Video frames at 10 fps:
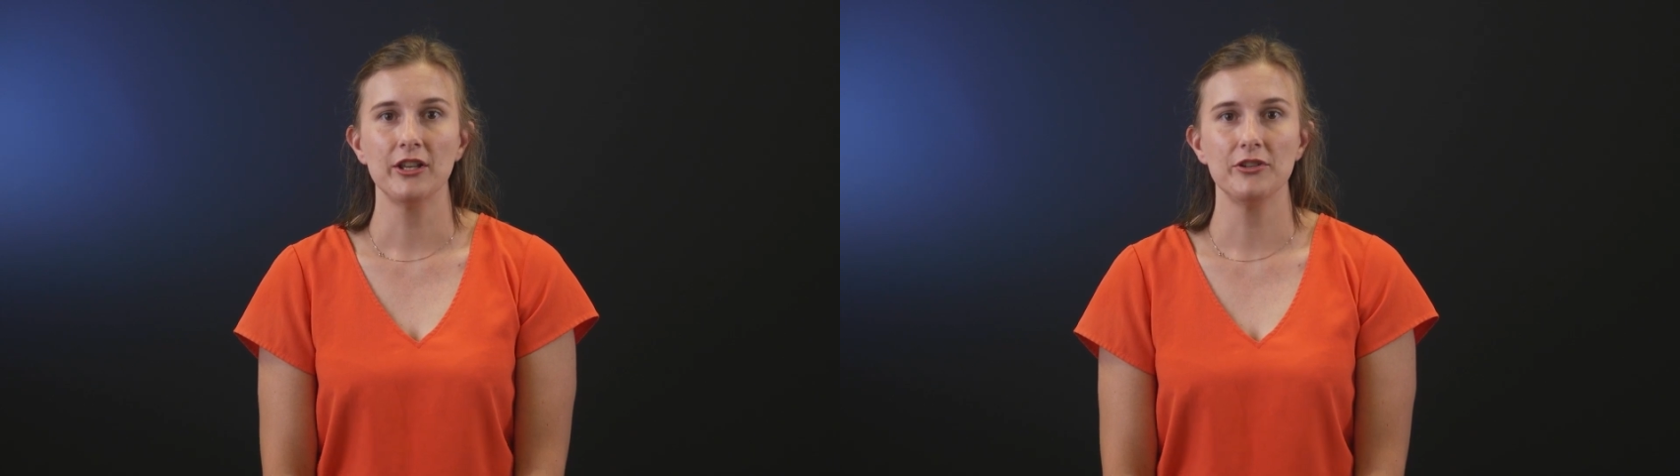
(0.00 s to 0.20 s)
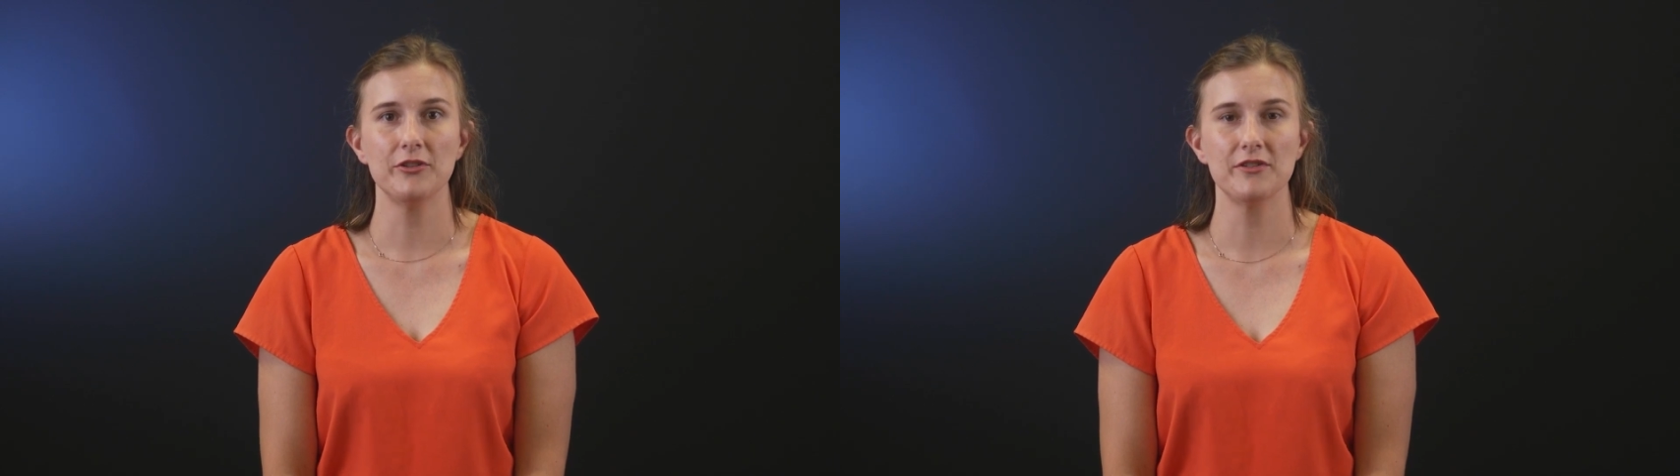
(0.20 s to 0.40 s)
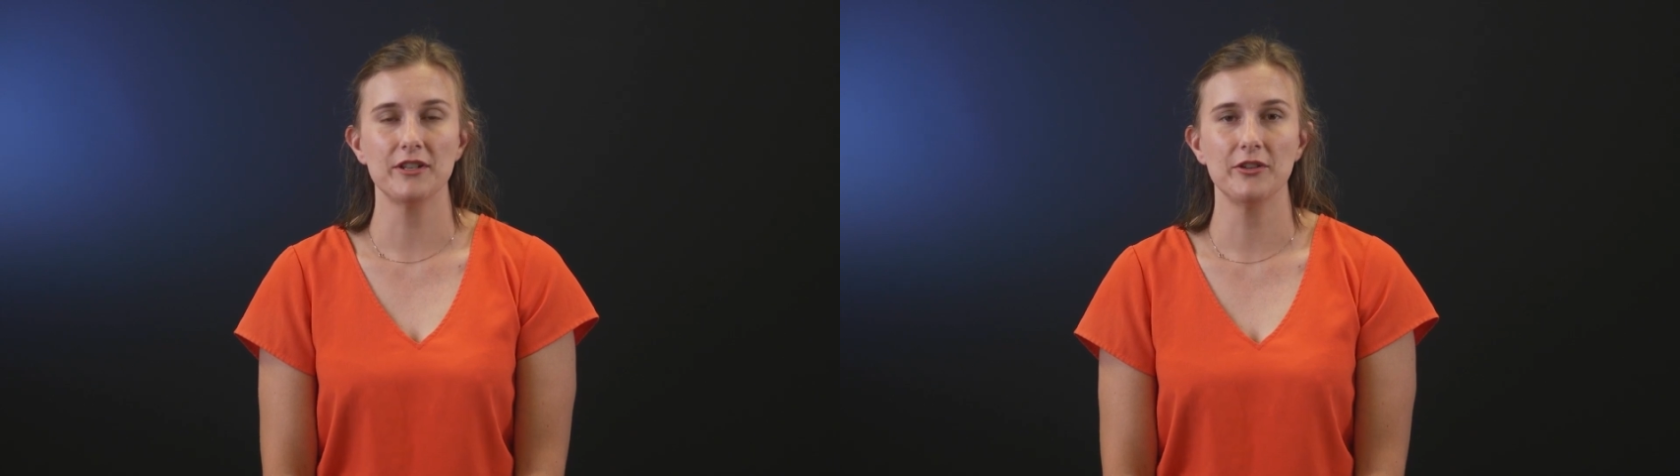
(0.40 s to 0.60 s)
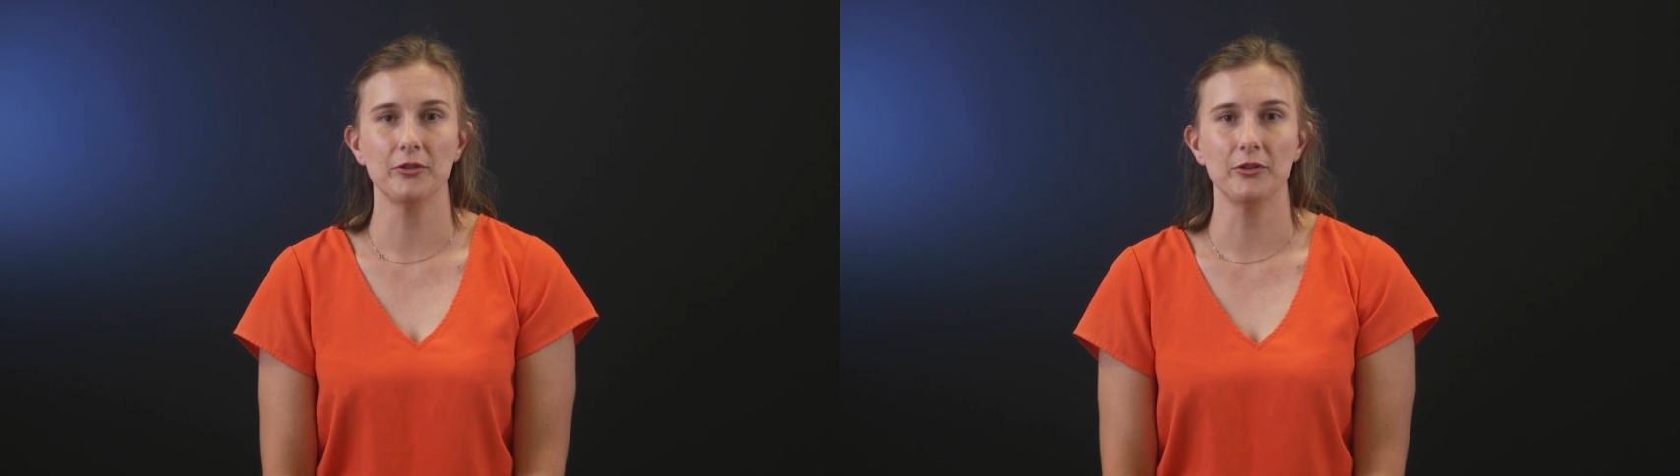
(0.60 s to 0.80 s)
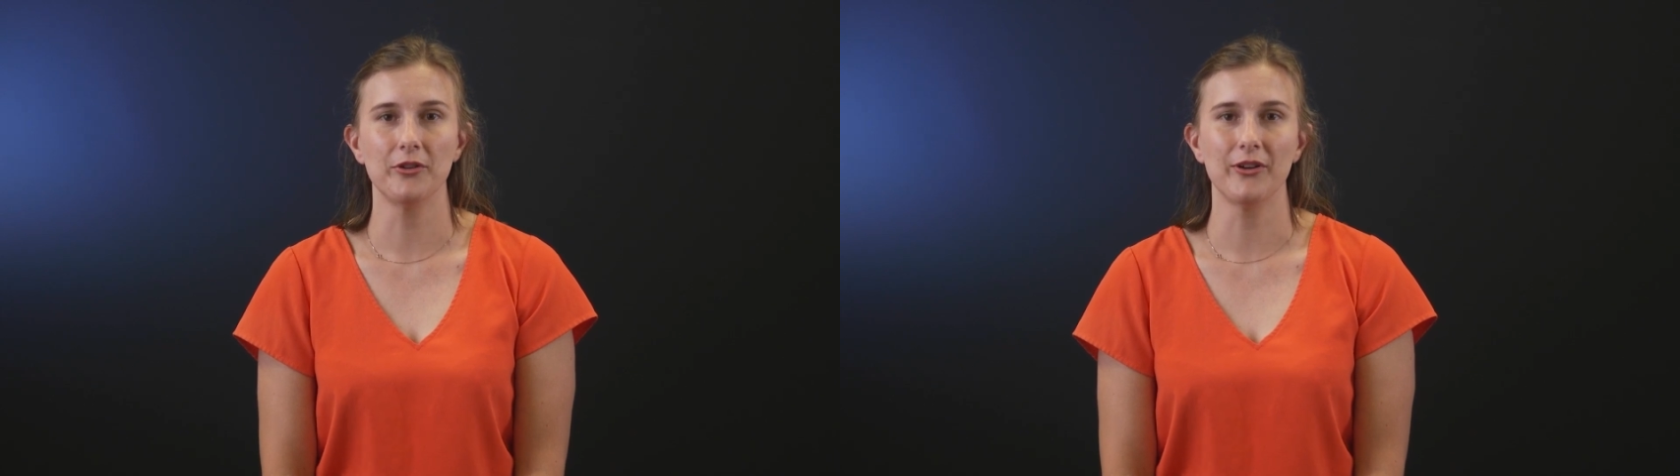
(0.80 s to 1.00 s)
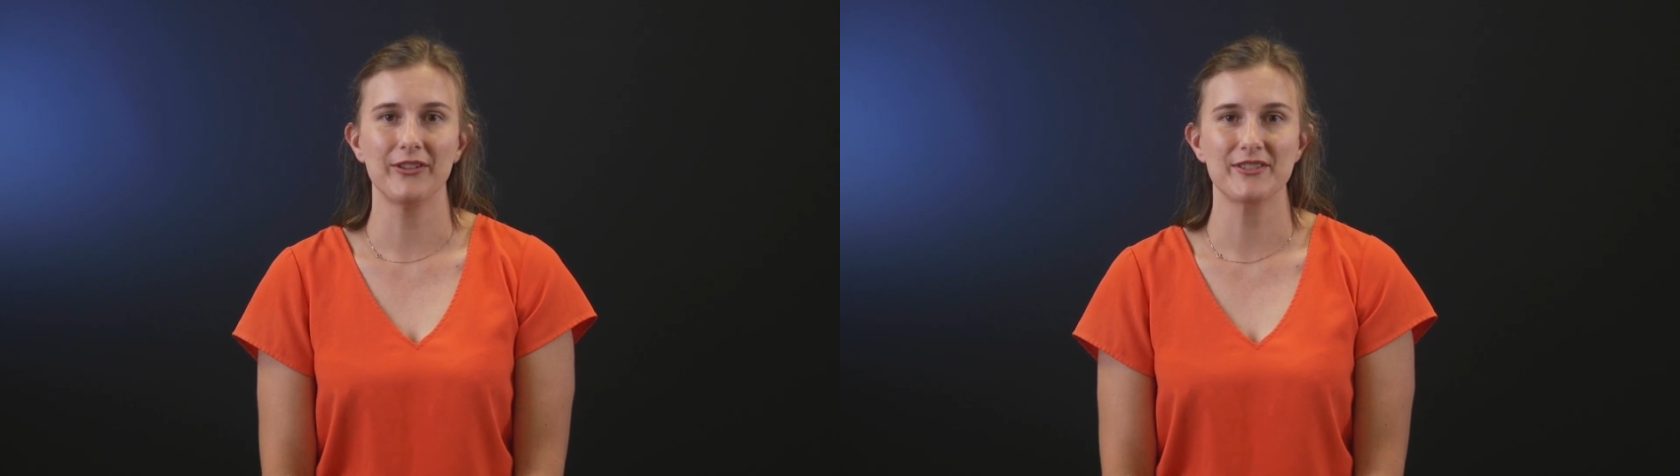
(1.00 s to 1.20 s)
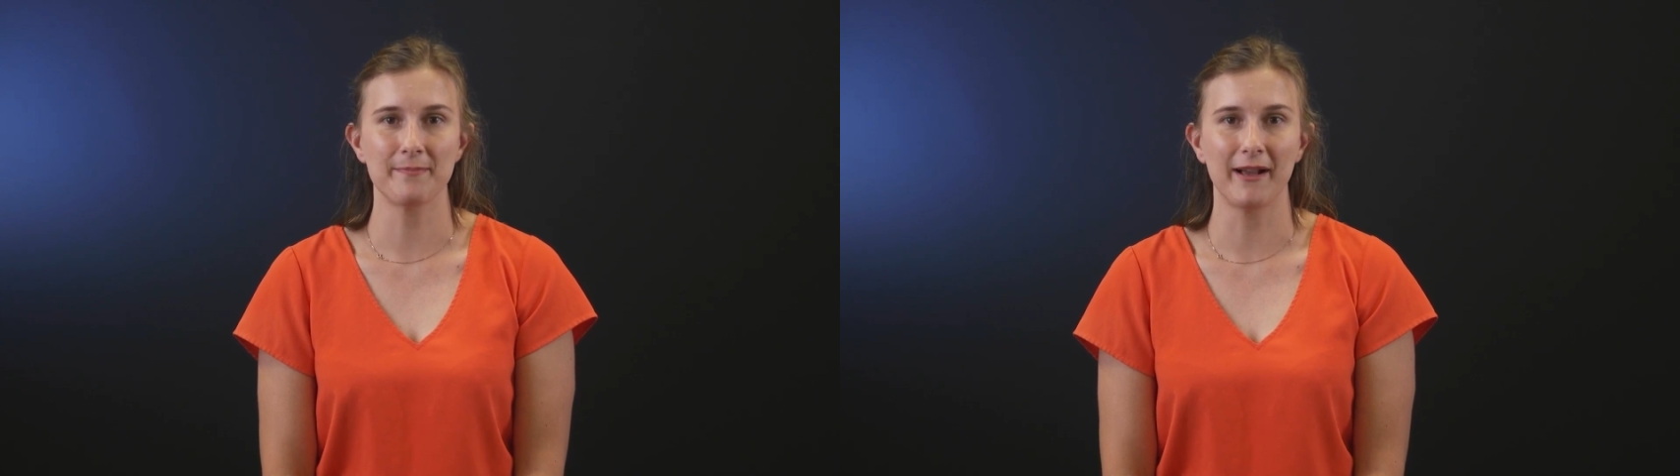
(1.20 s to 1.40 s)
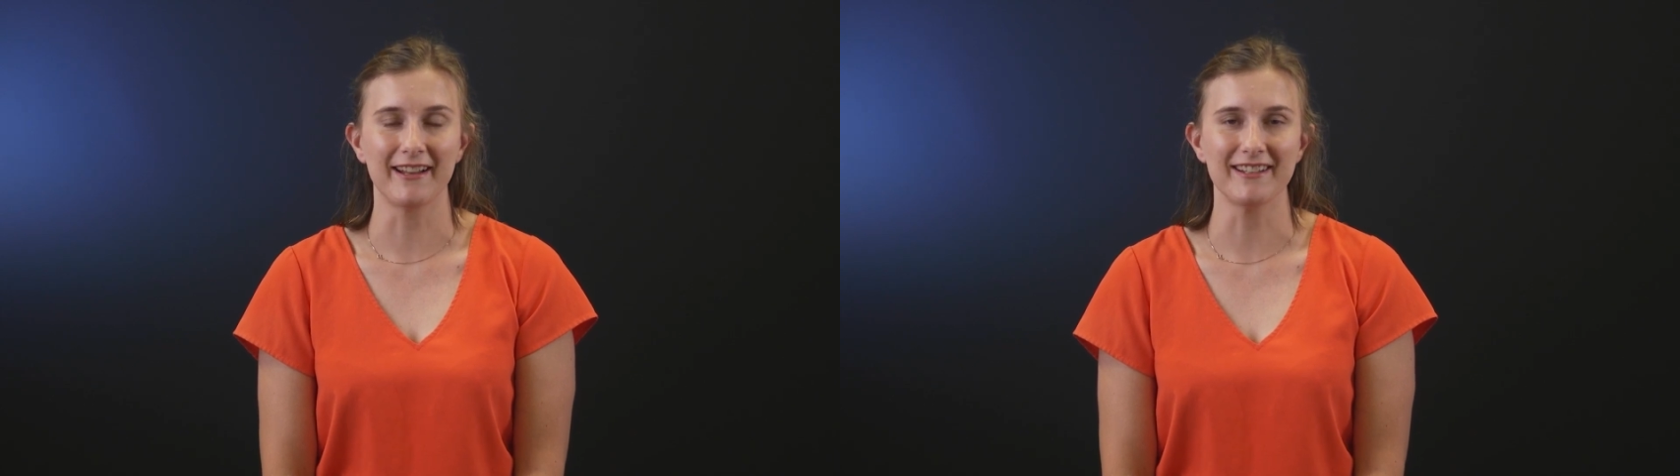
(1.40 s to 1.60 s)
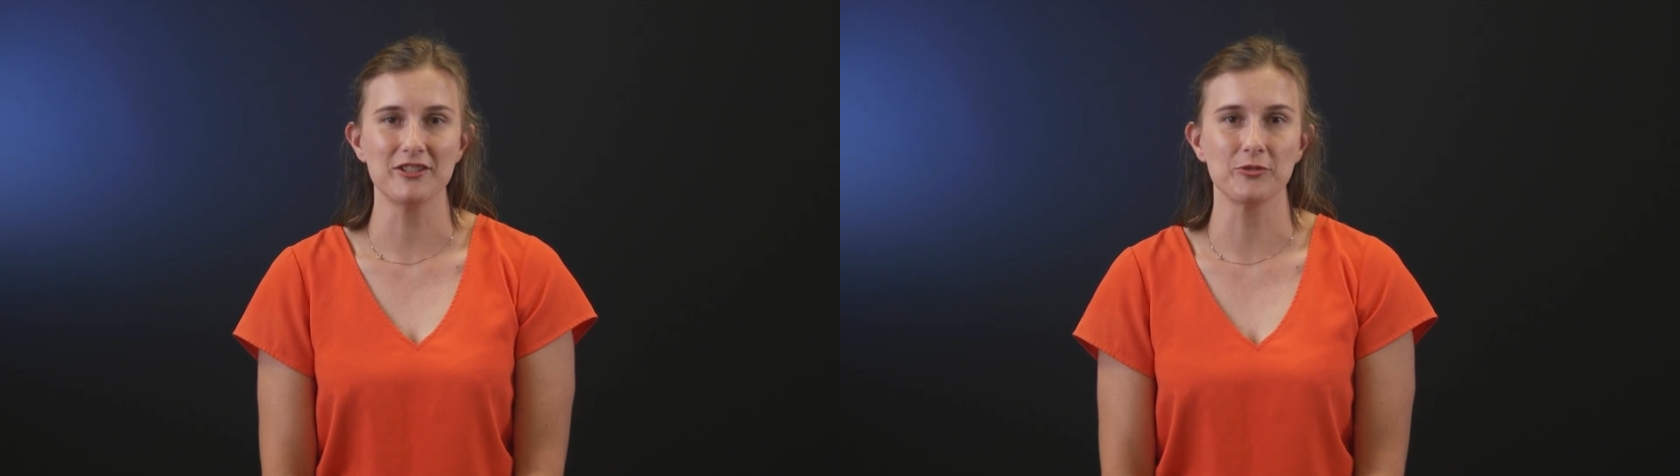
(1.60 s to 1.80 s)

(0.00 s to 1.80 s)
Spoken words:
using your sponge